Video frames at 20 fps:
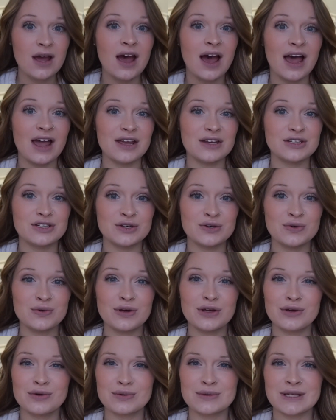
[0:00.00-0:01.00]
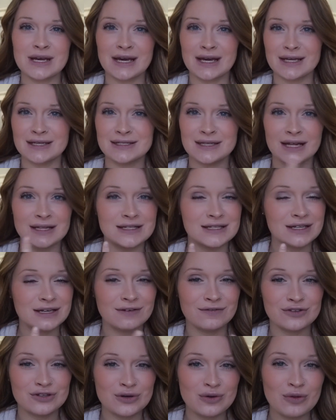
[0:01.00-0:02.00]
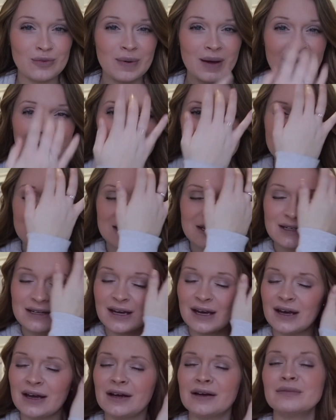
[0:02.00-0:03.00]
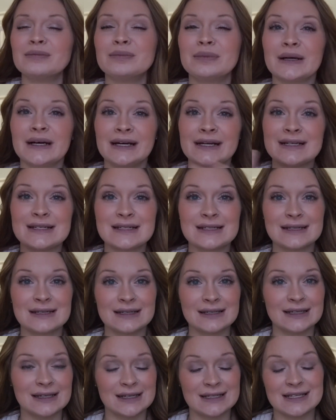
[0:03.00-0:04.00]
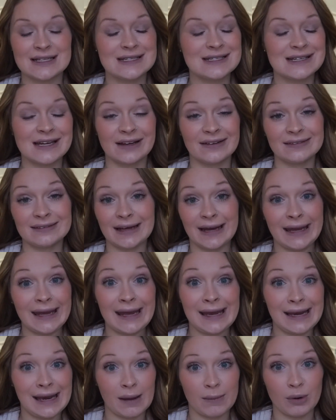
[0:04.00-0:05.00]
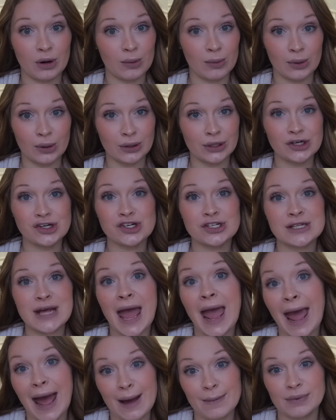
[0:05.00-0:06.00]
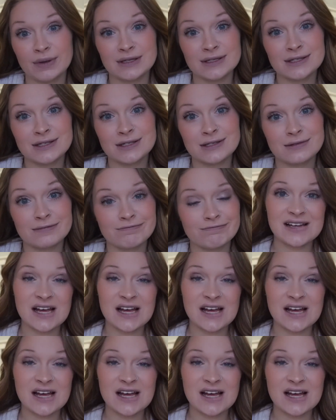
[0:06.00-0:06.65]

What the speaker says: I do use like a sensitive toothpaste, but it's still like inevitable. It just happens.